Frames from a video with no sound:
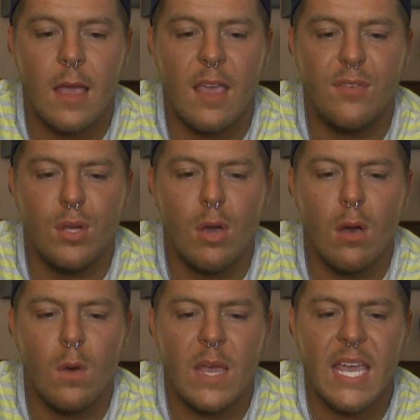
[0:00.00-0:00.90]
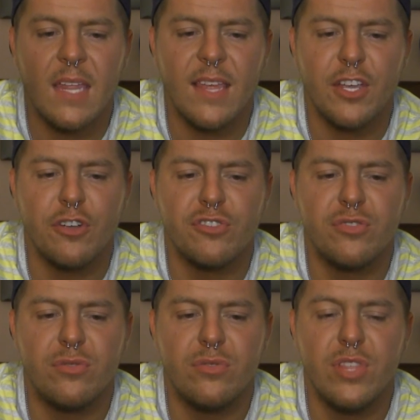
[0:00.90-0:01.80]
If you go and get like
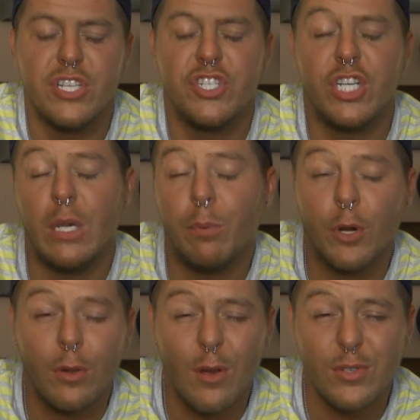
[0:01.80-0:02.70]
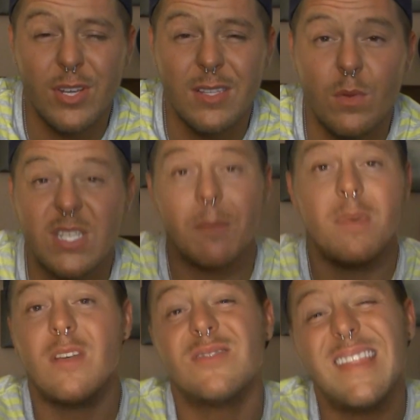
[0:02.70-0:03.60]
the cheaper lotions, which
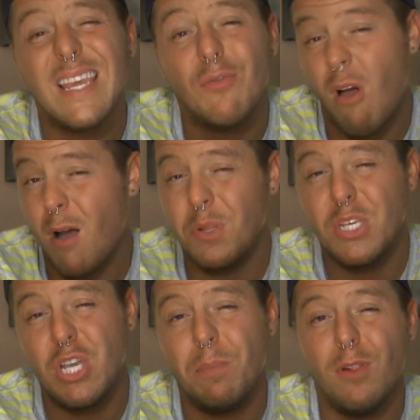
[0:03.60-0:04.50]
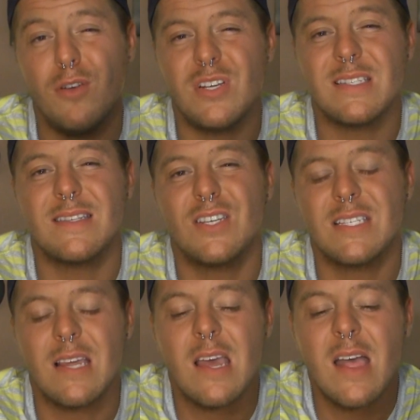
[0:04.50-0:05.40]
there's nothing wrong with the cheaper lotions, it's
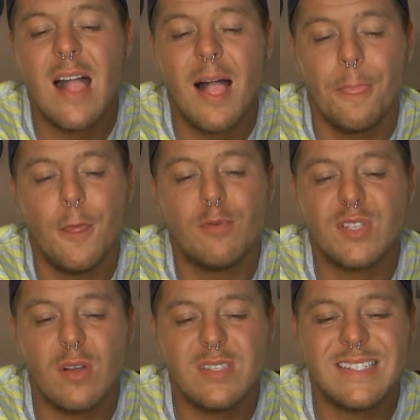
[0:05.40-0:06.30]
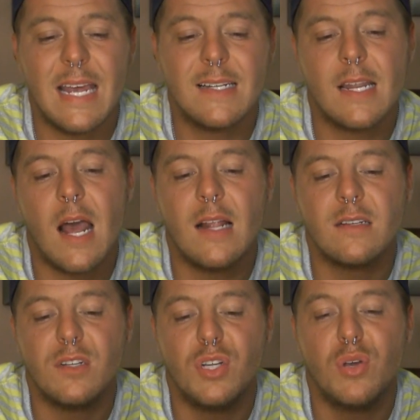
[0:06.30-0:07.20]
just the results tend to
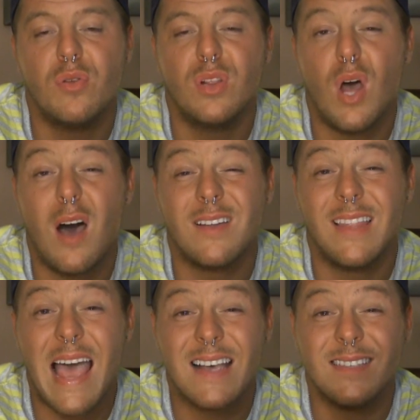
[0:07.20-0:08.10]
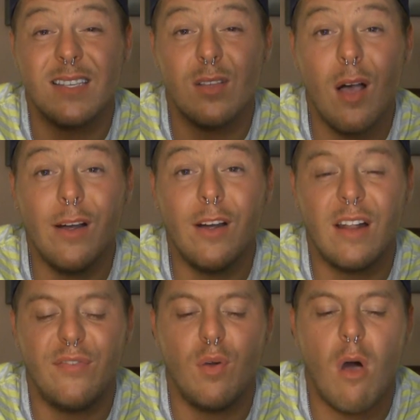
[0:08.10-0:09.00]
not last as longer.
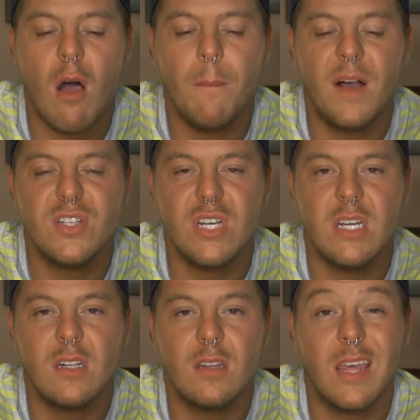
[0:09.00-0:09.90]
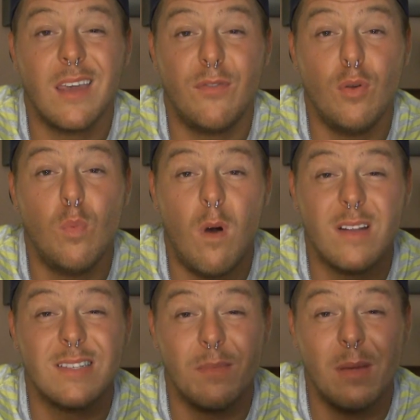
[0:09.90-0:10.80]
And if you are budget, like if you
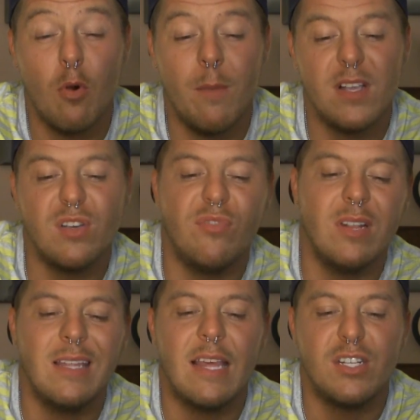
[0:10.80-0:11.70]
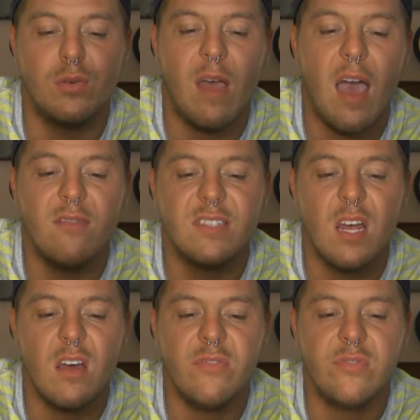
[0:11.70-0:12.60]
want something more budget friendly, they do have
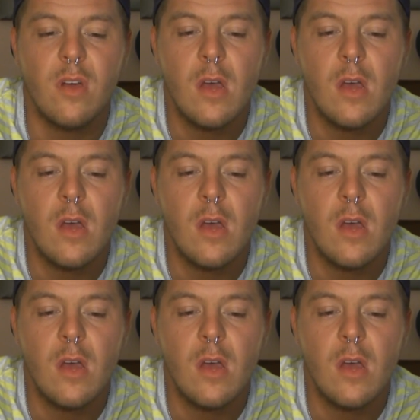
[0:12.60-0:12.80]
stuff.